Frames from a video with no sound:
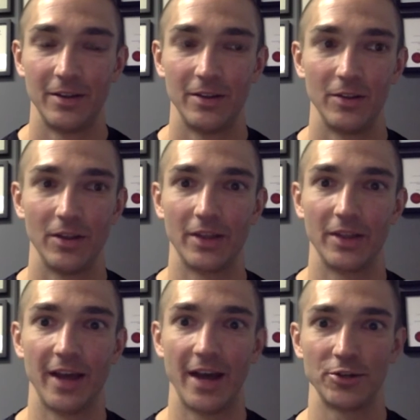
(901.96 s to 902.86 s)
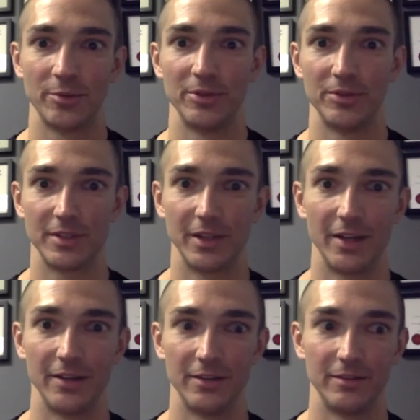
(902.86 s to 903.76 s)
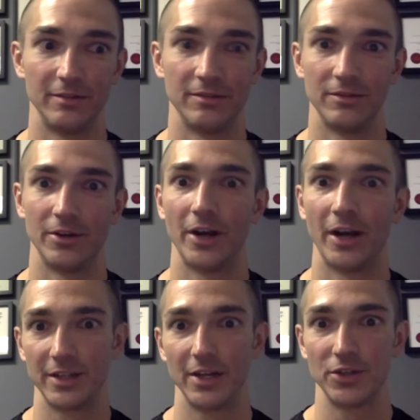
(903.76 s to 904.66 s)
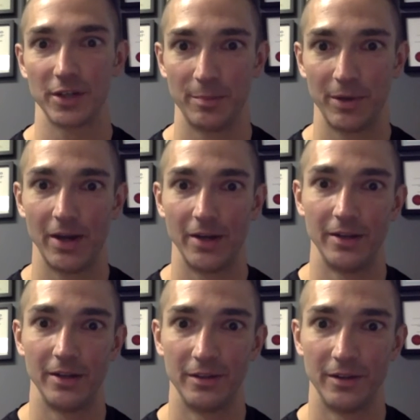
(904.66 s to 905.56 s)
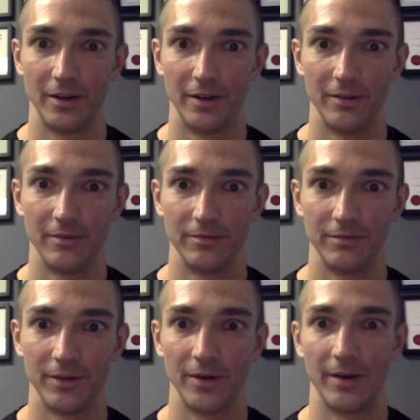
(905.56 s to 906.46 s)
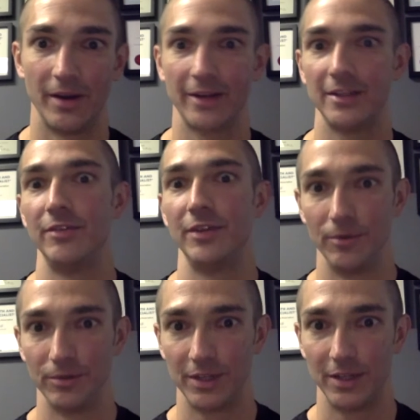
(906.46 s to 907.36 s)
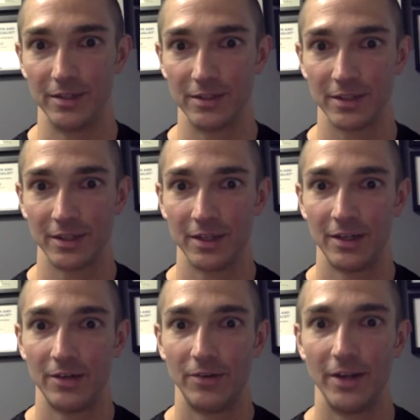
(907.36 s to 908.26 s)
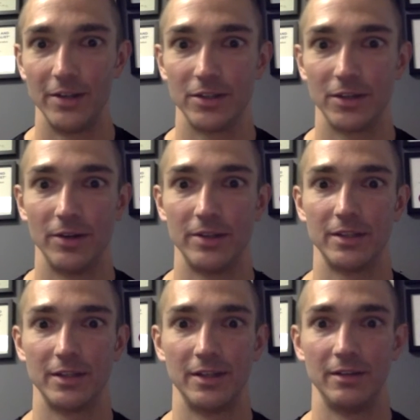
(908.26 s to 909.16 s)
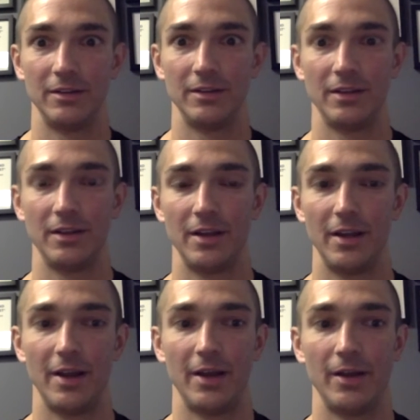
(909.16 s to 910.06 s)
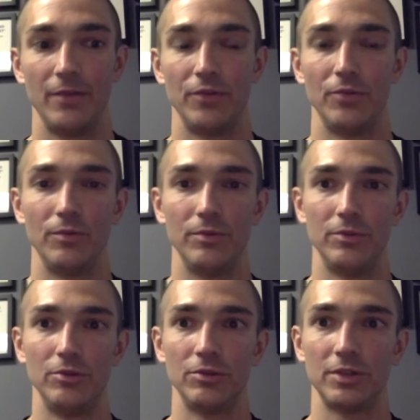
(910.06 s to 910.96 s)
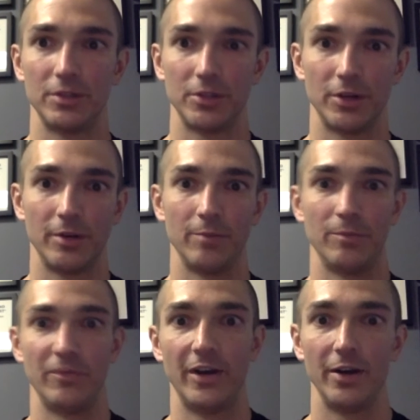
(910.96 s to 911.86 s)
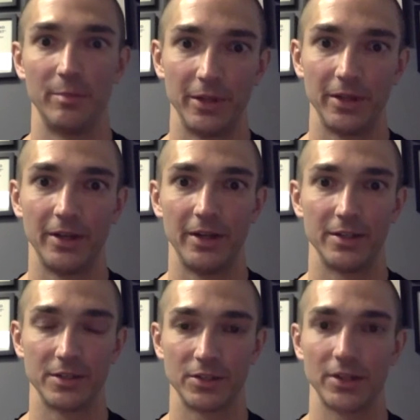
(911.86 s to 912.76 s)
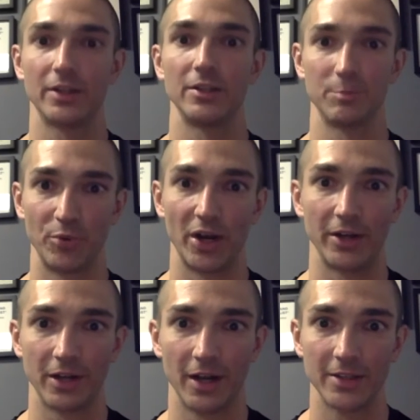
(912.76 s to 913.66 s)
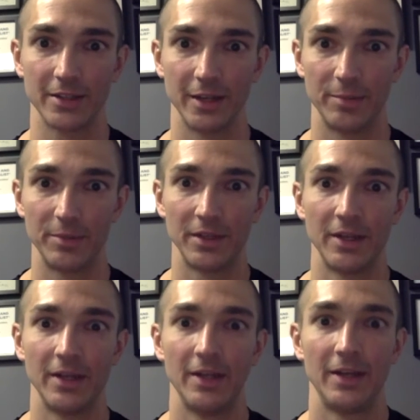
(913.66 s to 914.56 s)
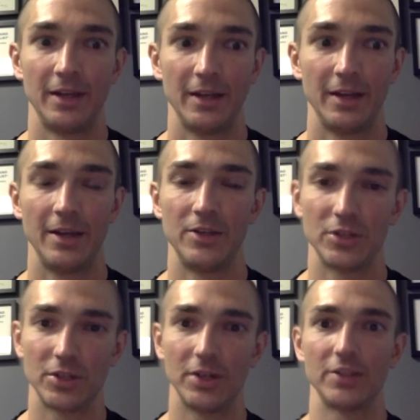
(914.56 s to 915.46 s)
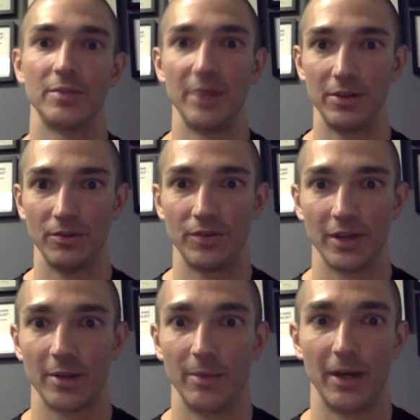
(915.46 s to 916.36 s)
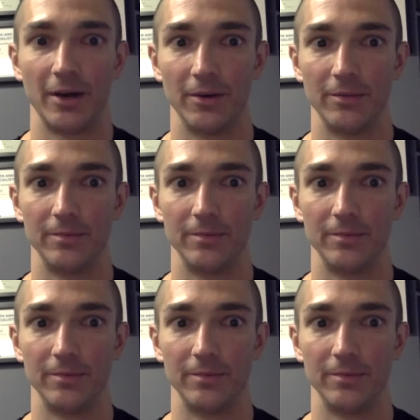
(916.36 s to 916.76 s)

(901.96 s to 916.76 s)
like the attributes that they're not touching upon in their activity routines, right? So and if you use the term variability as just like this broad concept, it just starts to make you think about